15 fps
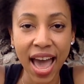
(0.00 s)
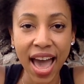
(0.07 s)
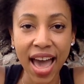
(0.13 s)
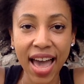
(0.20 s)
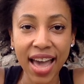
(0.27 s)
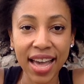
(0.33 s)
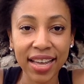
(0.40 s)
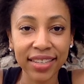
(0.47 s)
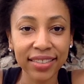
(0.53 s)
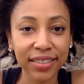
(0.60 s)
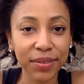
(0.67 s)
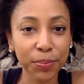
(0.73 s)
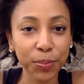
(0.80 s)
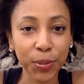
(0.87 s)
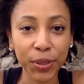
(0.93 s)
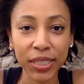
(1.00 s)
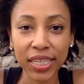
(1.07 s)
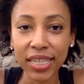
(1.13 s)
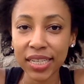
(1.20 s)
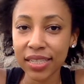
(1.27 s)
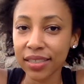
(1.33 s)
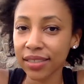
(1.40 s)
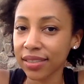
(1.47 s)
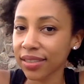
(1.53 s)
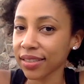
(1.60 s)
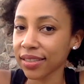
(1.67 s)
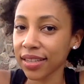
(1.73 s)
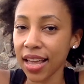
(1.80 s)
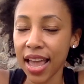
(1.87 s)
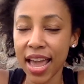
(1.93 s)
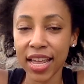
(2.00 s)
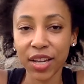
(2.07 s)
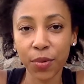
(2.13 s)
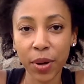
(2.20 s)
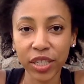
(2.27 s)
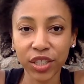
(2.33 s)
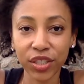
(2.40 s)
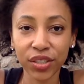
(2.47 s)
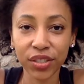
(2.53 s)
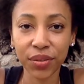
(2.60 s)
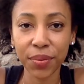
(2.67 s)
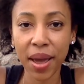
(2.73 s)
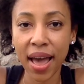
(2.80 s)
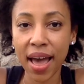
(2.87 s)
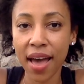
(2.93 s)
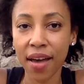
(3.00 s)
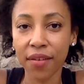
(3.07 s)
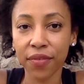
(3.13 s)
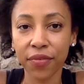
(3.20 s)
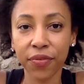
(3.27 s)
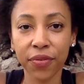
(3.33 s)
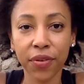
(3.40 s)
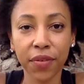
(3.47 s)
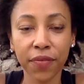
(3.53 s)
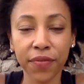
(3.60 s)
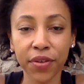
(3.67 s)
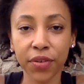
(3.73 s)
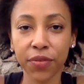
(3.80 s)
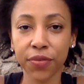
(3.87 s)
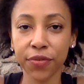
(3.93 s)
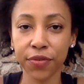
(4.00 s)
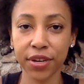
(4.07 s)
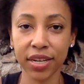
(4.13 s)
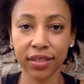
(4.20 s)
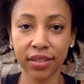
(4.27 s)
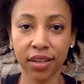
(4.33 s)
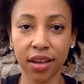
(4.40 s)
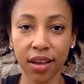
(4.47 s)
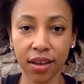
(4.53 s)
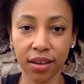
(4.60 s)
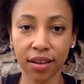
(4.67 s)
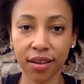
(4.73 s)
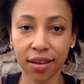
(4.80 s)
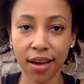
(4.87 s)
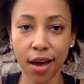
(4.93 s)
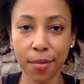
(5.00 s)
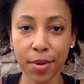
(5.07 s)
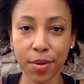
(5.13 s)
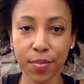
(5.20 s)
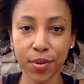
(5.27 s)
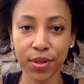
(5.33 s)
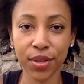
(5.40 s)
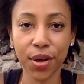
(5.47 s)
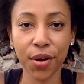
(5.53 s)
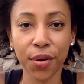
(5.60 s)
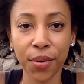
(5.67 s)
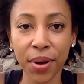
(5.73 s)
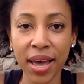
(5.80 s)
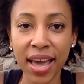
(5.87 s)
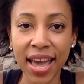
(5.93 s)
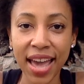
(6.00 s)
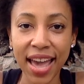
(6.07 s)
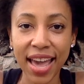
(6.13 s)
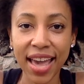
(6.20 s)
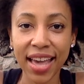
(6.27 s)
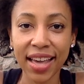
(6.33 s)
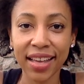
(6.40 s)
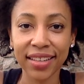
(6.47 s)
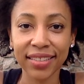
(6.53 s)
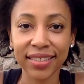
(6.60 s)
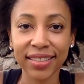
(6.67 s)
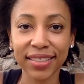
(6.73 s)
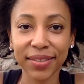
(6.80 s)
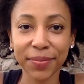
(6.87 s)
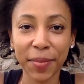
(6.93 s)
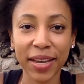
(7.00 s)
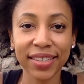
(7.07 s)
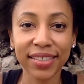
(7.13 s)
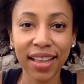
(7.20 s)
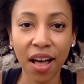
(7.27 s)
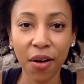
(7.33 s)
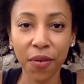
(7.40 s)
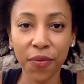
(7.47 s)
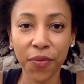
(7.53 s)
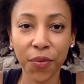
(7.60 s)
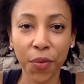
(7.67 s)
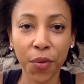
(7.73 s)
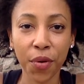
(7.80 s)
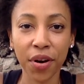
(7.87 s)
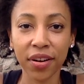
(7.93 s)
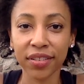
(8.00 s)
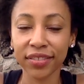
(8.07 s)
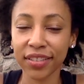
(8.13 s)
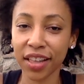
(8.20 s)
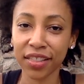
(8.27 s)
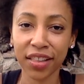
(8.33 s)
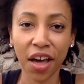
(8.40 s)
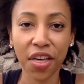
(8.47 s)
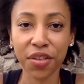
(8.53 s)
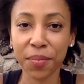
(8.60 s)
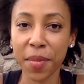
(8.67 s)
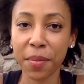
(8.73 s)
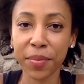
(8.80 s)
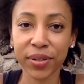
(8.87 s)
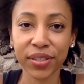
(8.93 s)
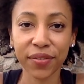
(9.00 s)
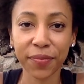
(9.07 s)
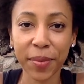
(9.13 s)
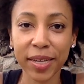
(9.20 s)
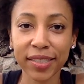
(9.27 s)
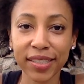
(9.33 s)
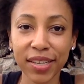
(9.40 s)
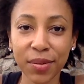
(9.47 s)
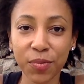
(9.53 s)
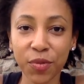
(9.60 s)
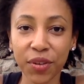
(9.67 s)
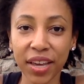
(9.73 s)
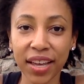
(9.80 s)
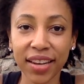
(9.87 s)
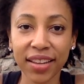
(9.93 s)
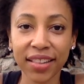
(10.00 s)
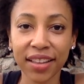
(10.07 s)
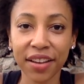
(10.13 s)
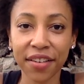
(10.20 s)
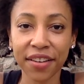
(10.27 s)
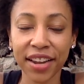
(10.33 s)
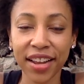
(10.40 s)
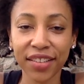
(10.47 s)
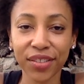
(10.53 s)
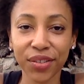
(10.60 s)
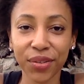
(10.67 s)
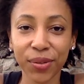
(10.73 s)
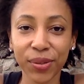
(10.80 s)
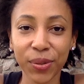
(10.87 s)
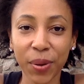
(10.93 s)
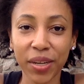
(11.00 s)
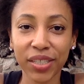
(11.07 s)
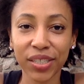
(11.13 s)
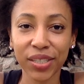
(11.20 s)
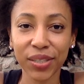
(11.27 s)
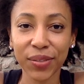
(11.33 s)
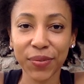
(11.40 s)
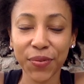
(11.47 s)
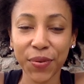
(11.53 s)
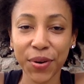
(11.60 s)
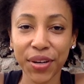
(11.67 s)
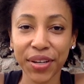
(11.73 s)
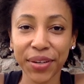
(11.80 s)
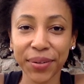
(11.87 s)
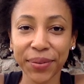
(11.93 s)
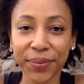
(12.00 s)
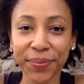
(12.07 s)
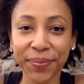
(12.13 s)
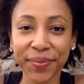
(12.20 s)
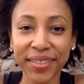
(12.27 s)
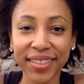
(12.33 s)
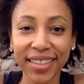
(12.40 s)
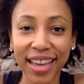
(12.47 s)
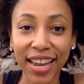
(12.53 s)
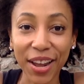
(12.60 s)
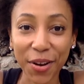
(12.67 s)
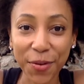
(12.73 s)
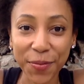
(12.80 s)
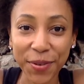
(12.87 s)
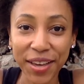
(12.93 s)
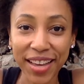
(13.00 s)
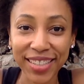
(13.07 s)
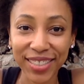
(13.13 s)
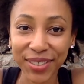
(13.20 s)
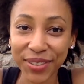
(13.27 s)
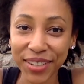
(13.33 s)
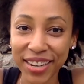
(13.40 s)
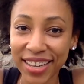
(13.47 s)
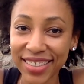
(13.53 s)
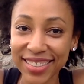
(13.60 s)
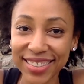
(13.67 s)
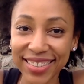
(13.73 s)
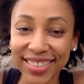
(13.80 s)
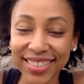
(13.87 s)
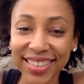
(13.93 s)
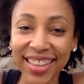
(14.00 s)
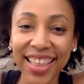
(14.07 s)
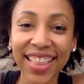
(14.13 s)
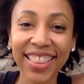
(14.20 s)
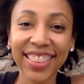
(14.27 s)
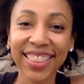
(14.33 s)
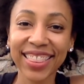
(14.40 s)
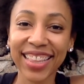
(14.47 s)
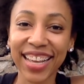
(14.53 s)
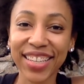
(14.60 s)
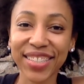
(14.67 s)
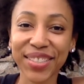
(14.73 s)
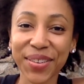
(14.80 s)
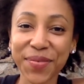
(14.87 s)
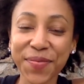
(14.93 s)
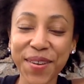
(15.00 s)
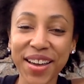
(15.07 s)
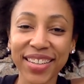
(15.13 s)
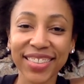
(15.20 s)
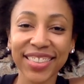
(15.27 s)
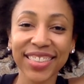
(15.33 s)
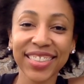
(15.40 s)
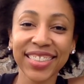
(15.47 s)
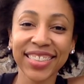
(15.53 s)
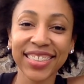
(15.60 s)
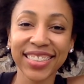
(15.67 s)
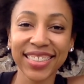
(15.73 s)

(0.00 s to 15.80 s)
And please, any questions you have, feel free to comment below, and myself or the other members of my team will get in there and answer those questions for you. And I hope you guys join us. Thanks so much.